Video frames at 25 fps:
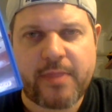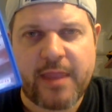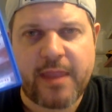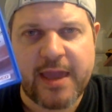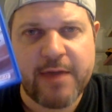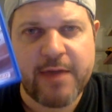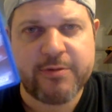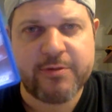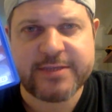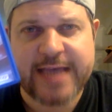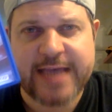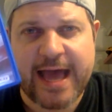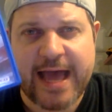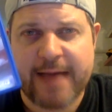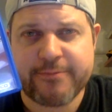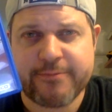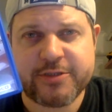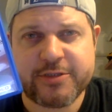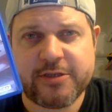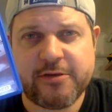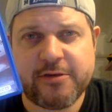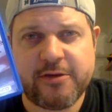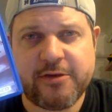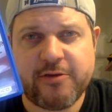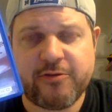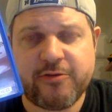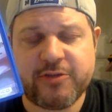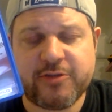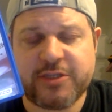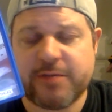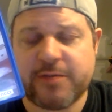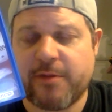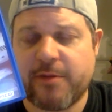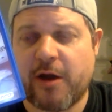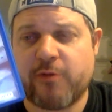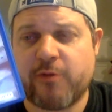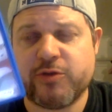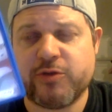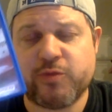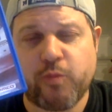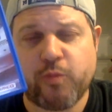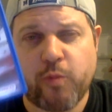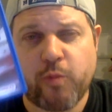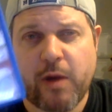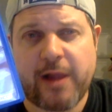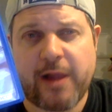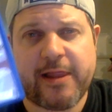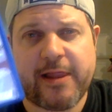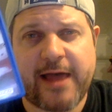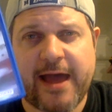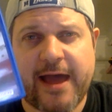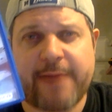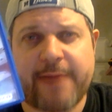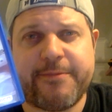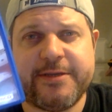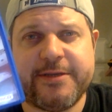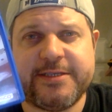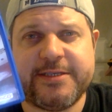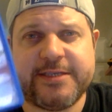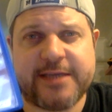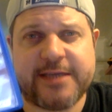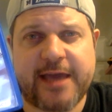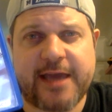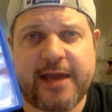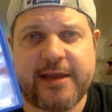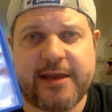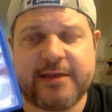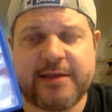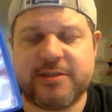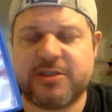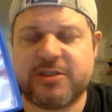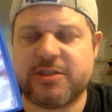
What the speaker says: it was absolutely awesome. I was well happy to get it.